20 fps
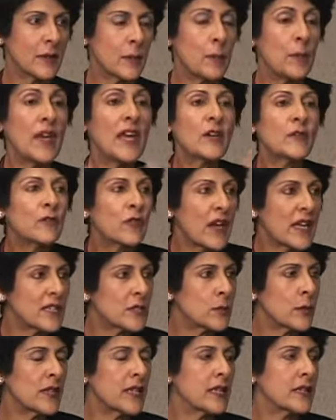Make
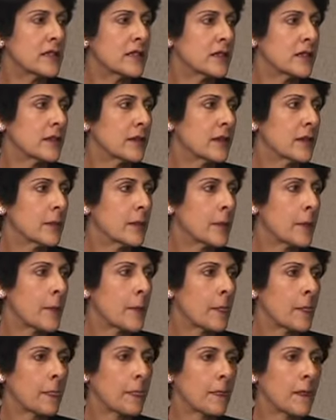friends with it
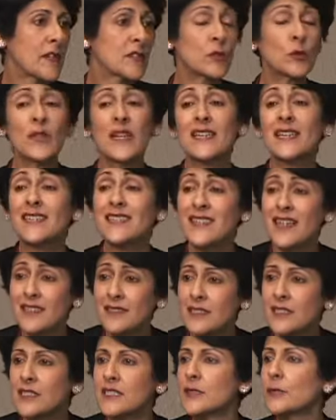so that it
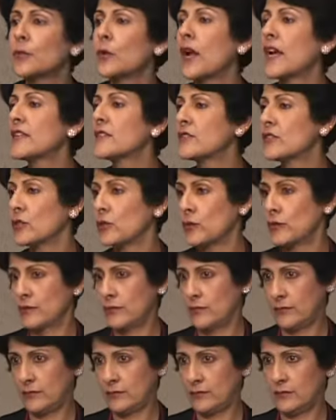doesn't surprise you.
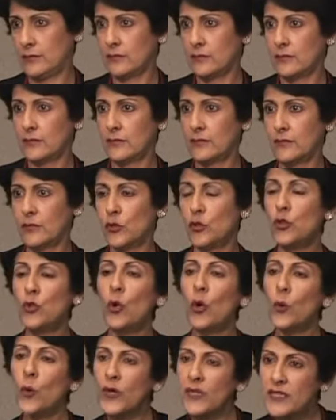Know
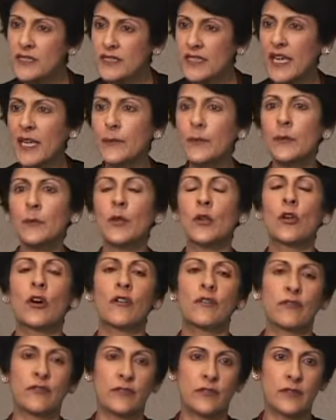what it's capable of.